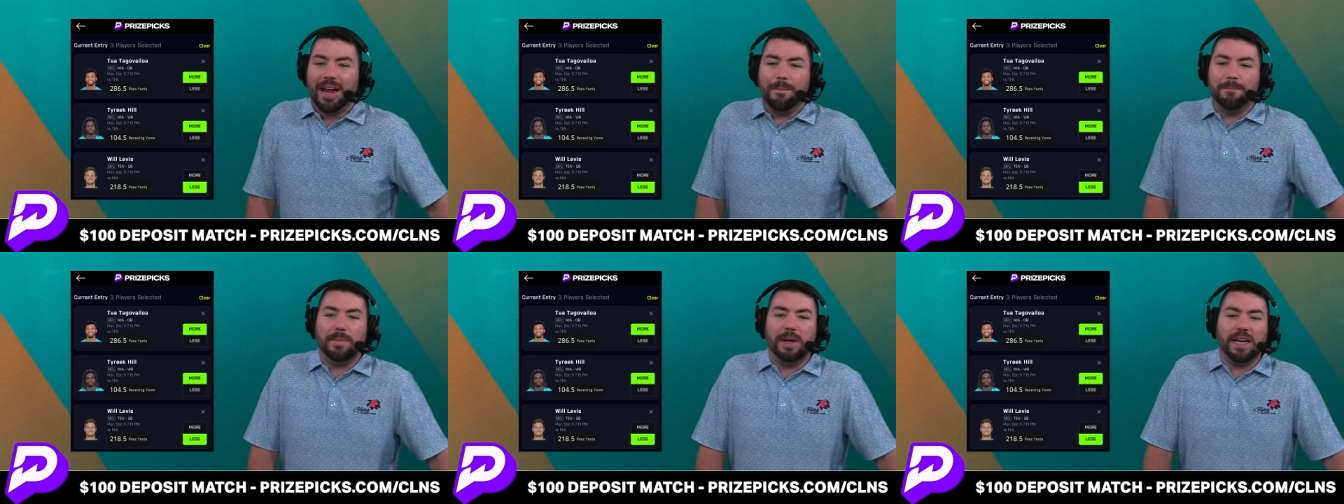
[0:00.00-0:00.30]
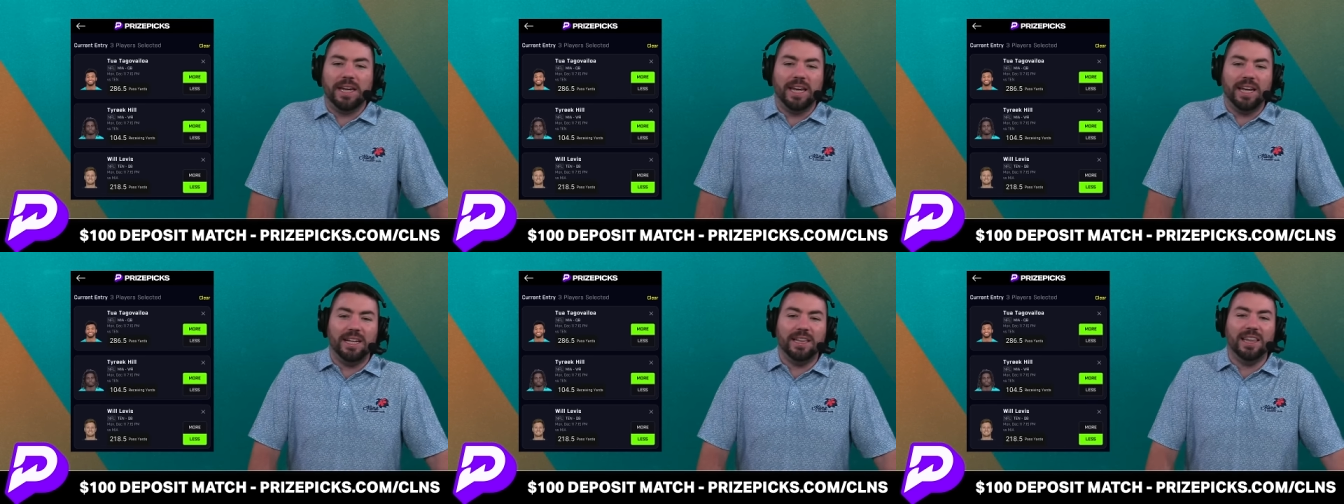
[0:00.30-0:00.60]
I'm
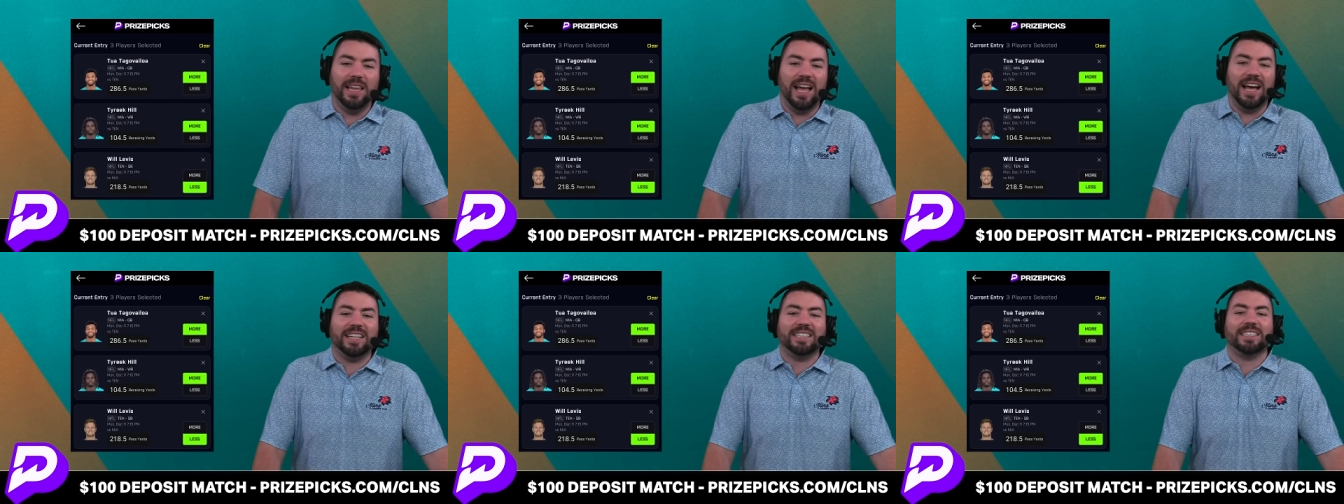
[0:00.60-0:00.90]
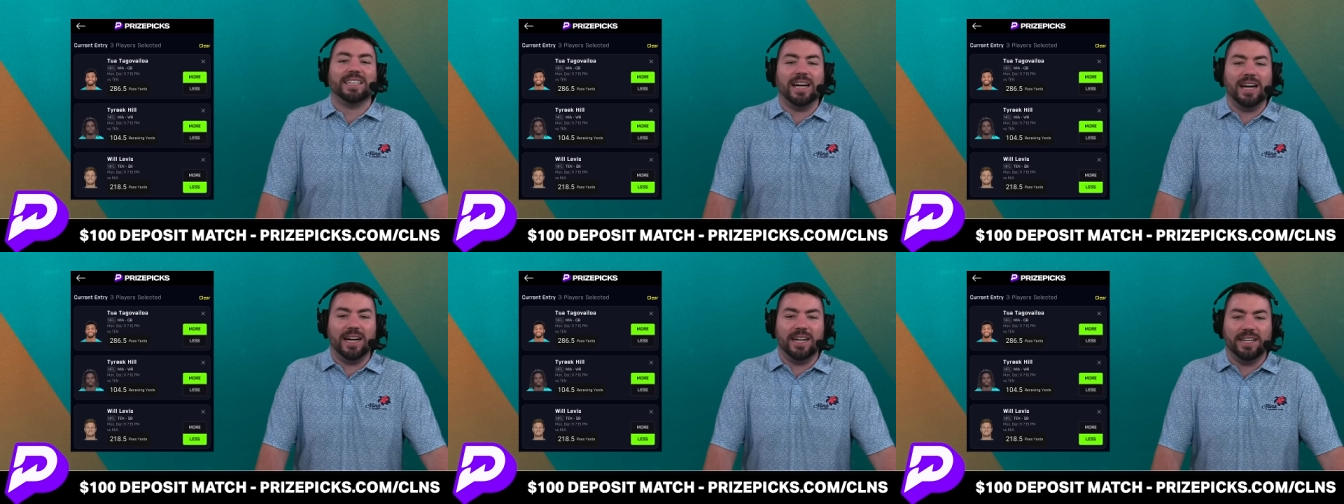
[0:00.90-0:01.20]
picking
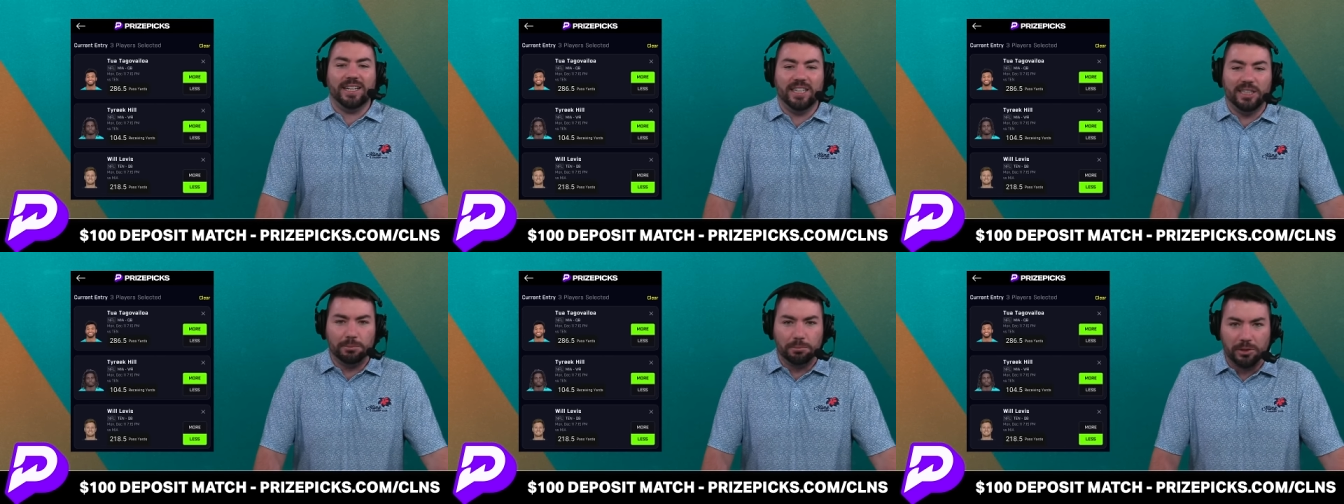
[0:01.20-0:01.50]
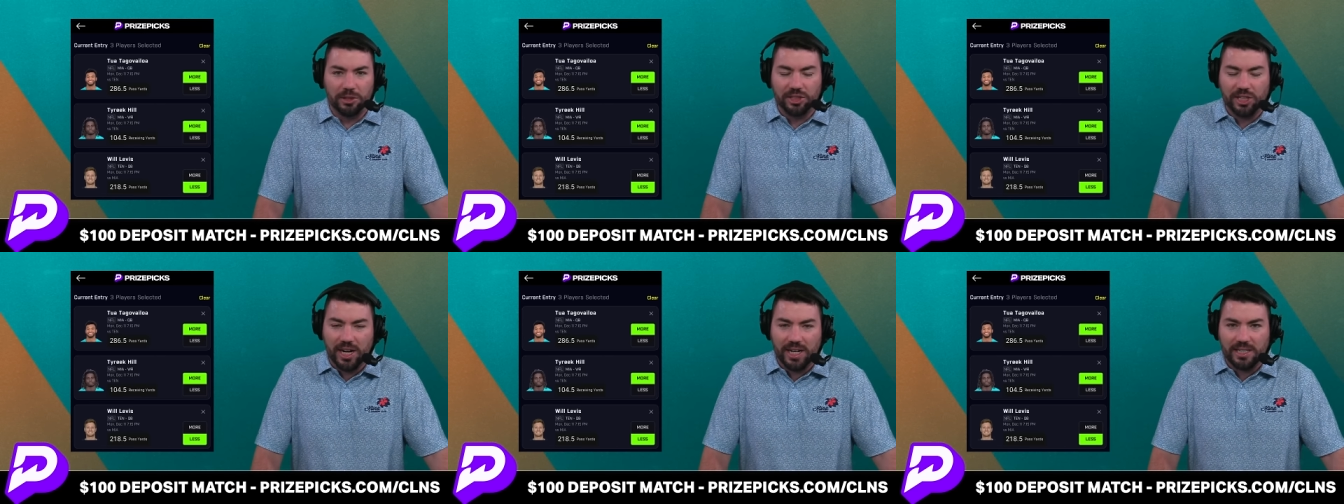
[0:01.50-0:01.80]
less on his
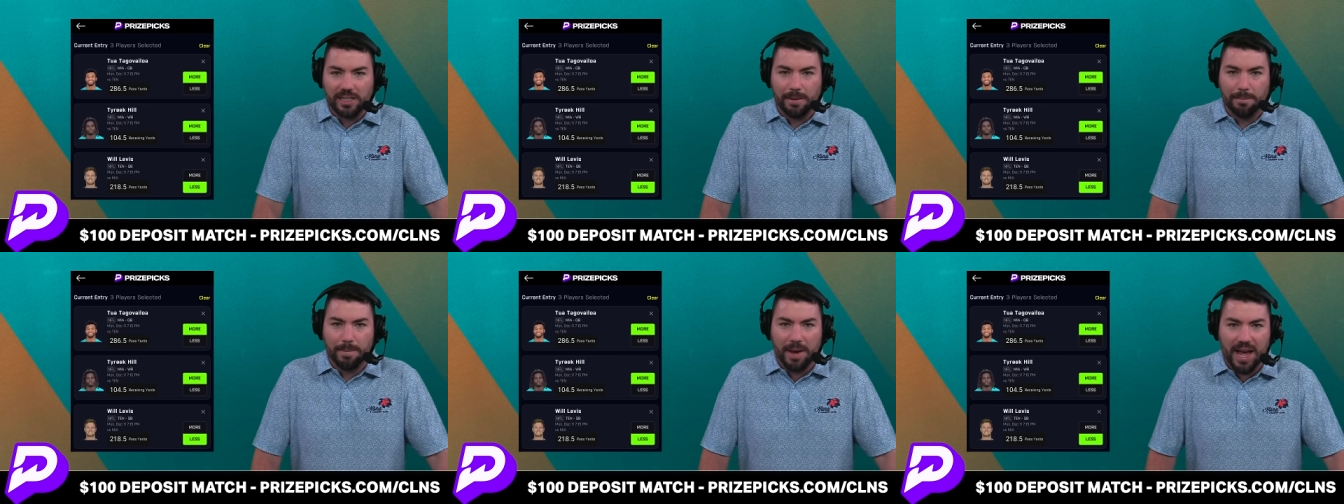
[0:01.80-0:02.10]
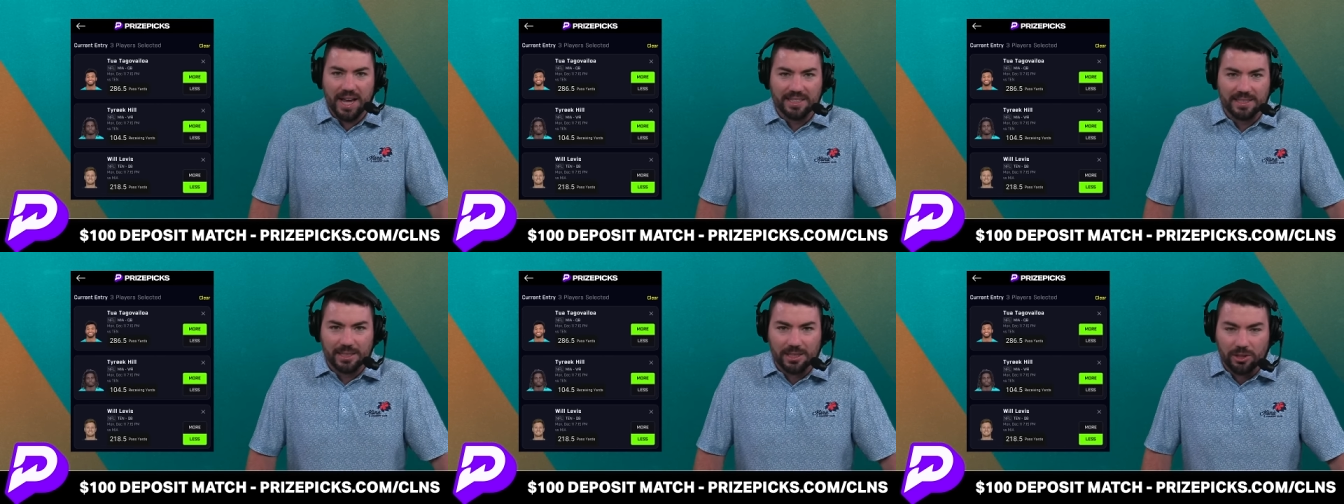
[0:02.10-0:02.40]
projected
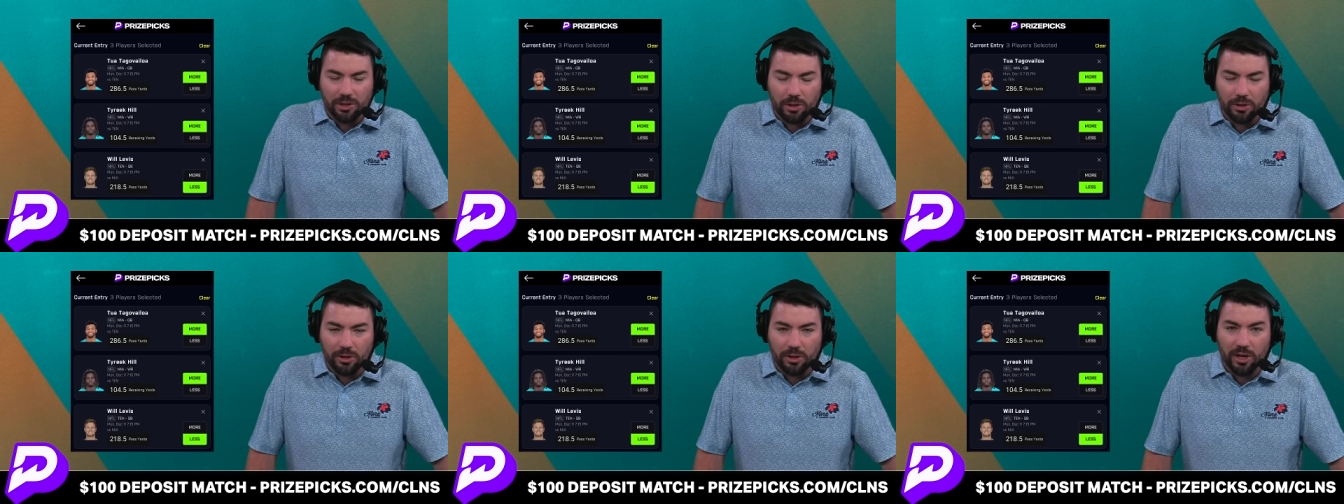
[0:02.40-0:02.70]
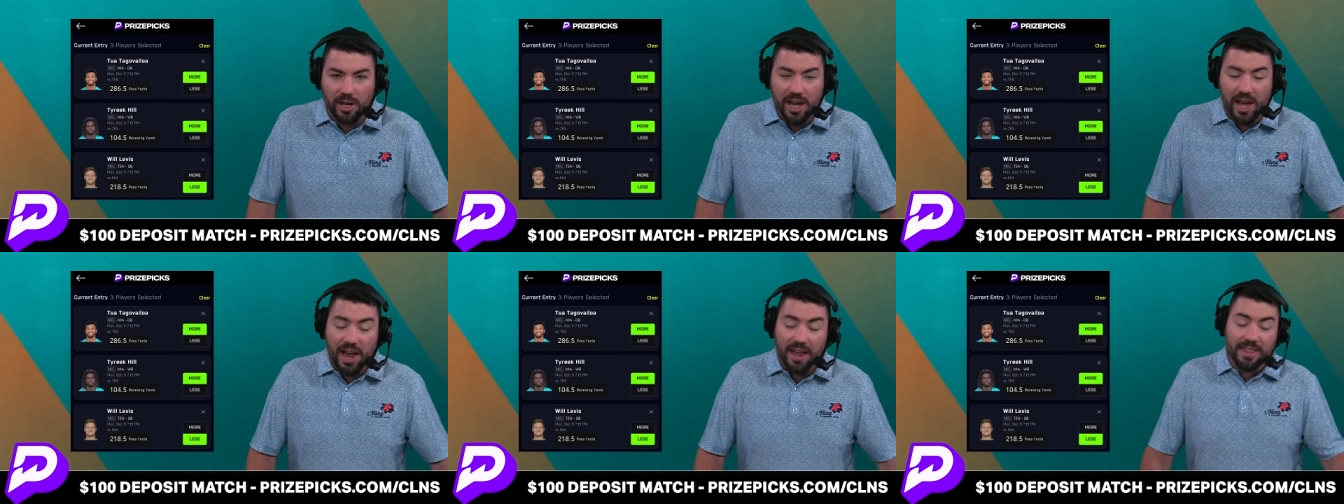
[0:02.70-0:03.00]
passing total.
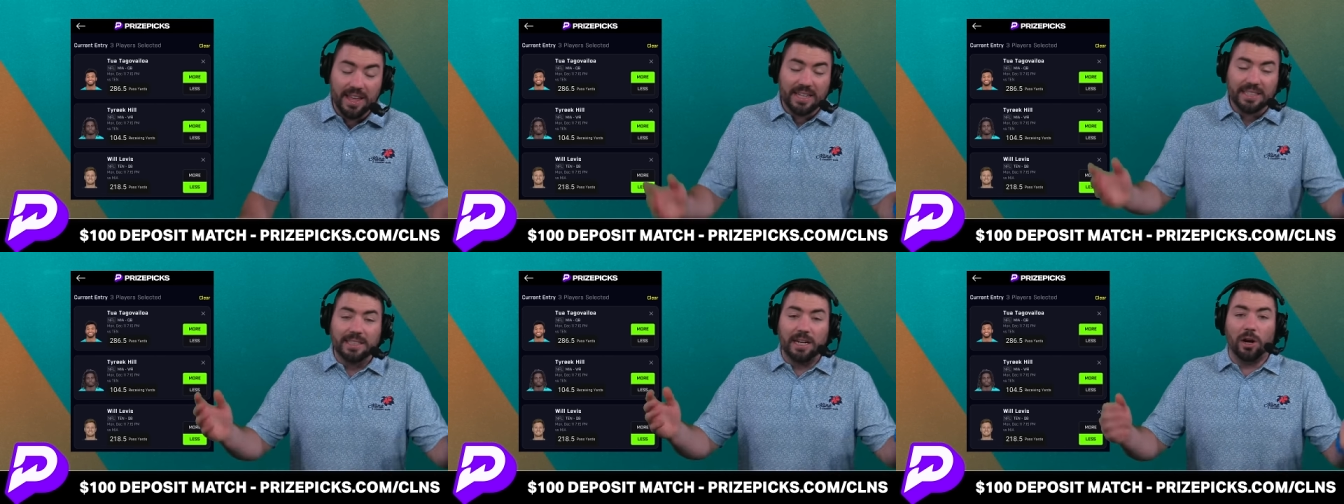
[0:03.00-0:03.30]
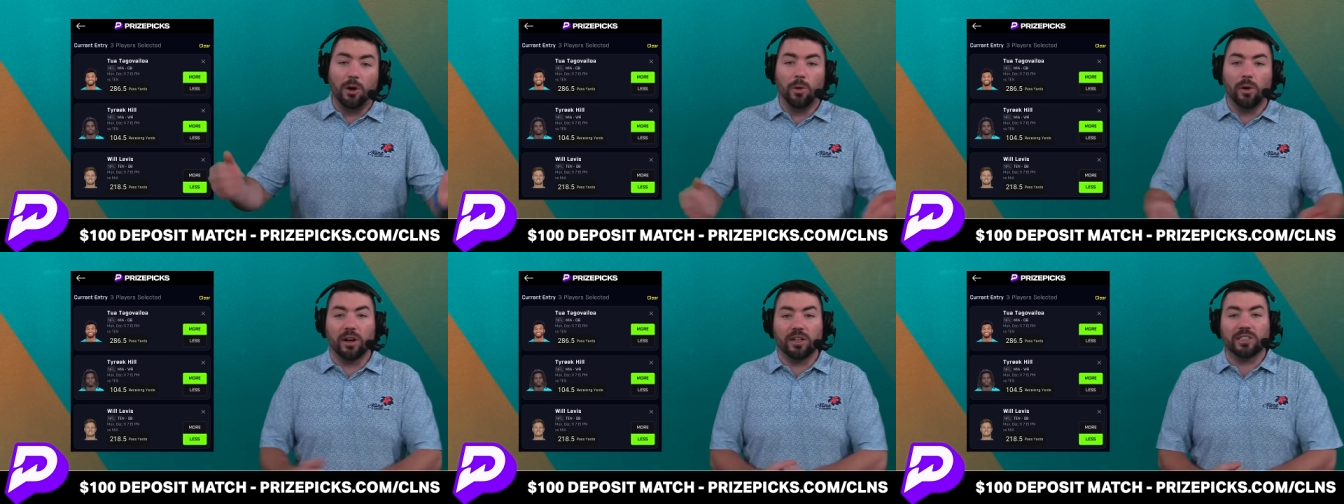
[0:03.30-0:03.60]
And that's
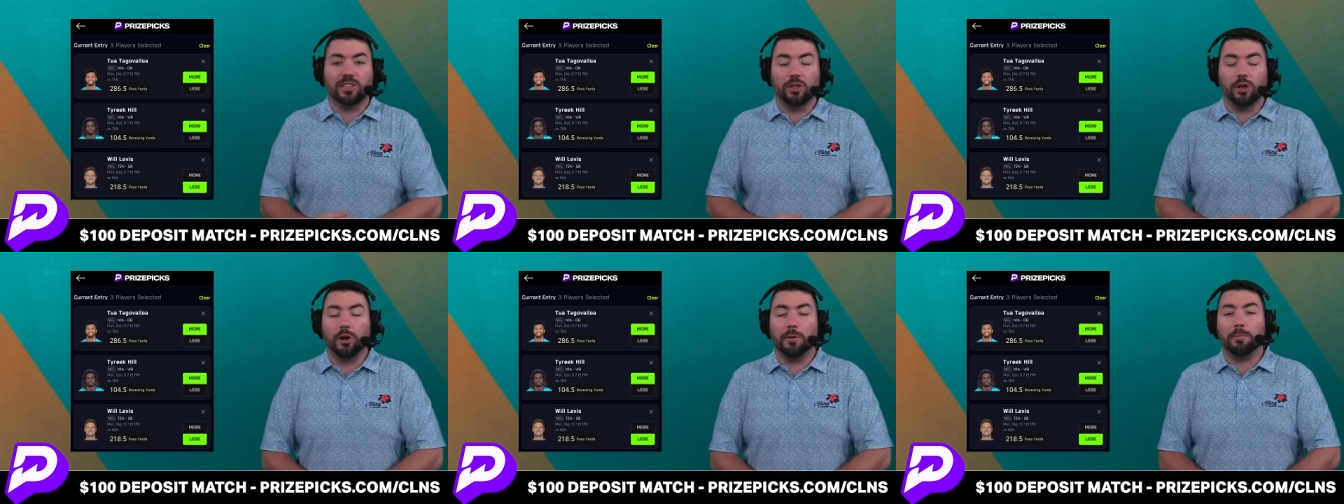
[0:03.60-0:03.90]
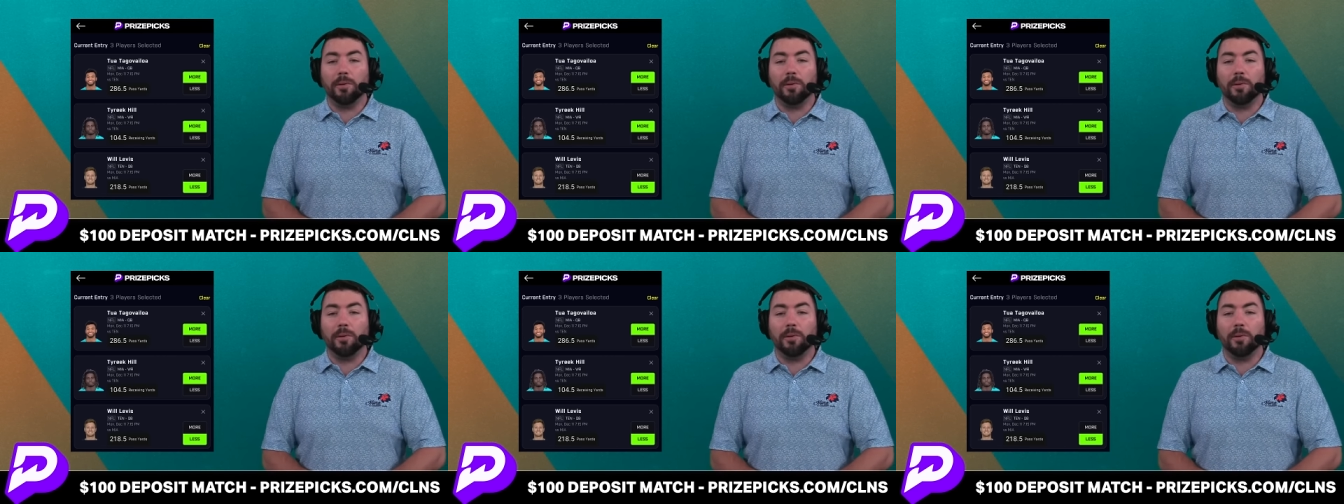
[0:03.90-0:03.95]
how it works. So go to